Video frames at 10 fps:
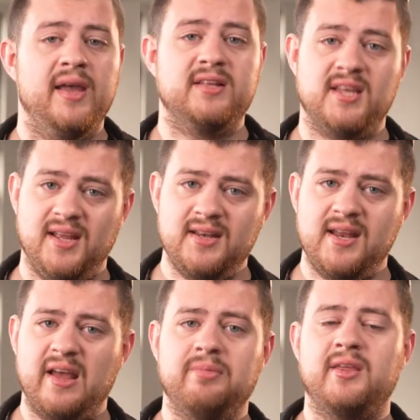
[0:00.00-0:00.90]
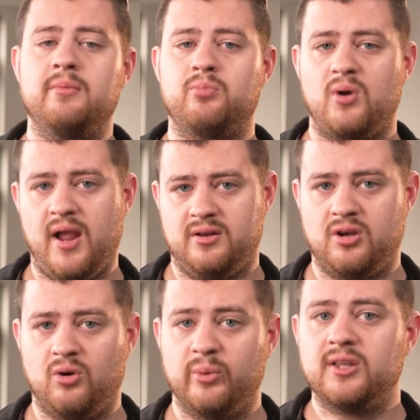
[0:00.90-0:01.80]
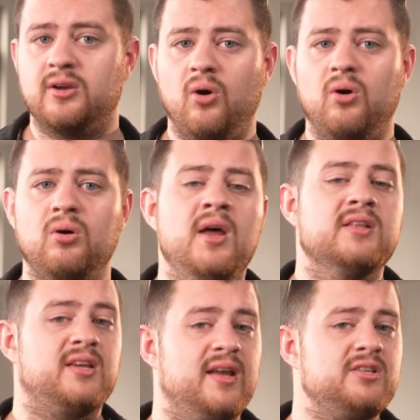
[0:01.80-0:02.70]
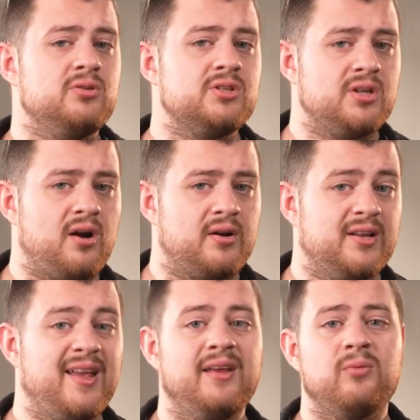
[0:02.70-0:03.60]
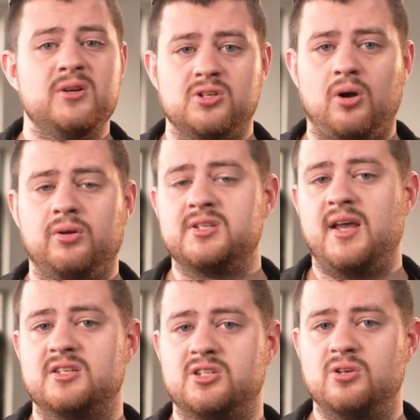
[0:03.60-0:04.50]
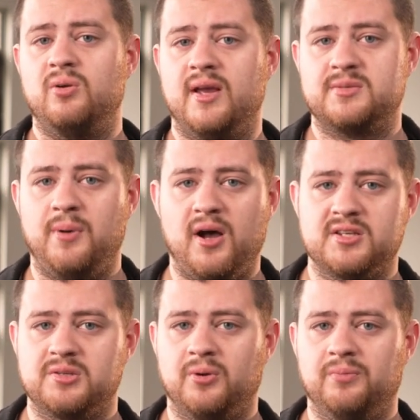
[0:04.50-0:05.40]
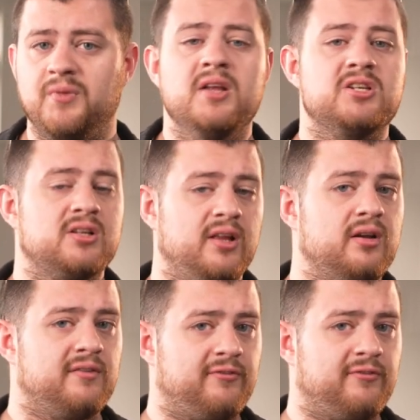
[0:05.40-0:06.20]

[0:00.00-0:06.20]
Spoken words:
It's in-depth and practical with the goal to get you started getting results as soon as possible. Just click on the